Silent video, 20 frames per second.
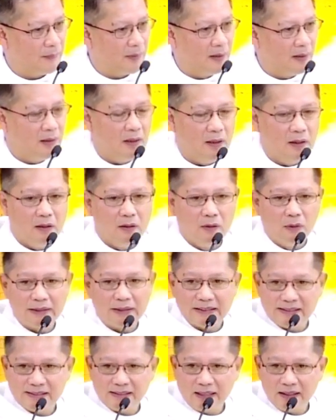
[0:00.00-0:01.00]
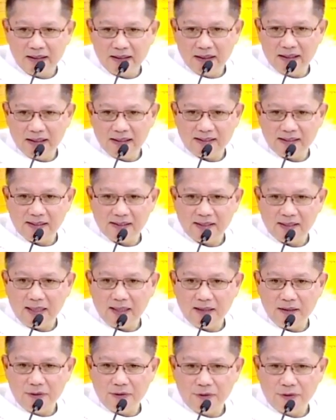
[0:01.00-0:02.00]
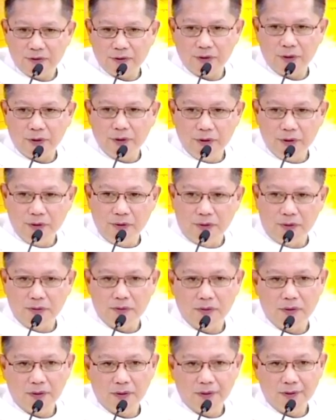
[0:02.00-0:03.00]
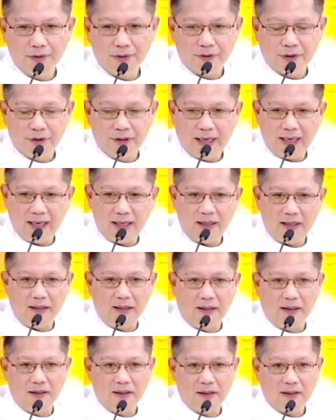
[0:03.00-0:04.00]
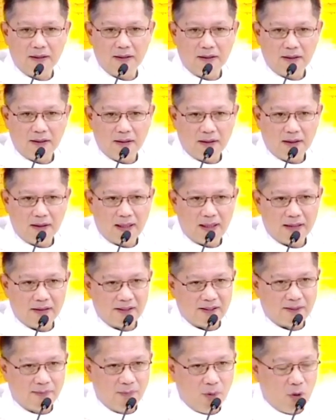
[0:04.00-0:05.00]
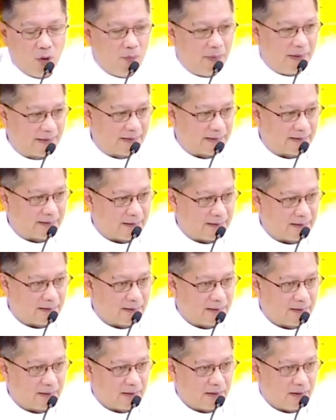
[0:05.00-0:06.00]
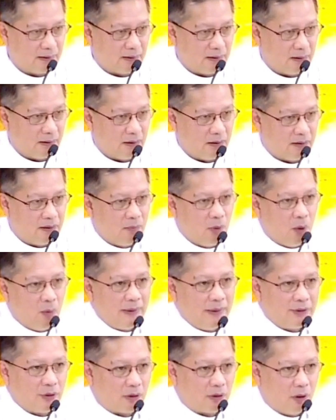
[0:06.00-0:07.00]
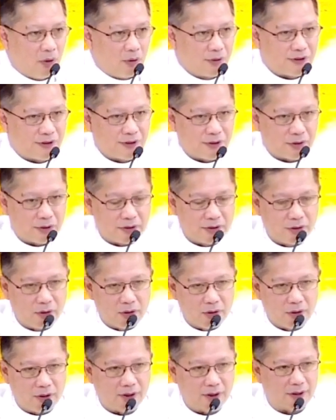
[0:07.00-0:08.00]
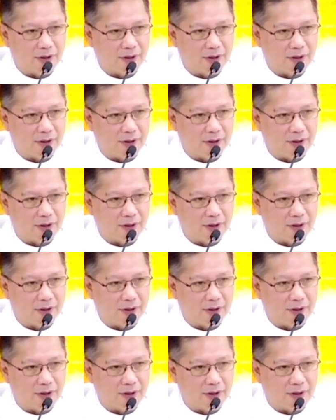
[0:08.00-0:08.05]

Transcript: What does God say to you today, at this moment? The moment you close your door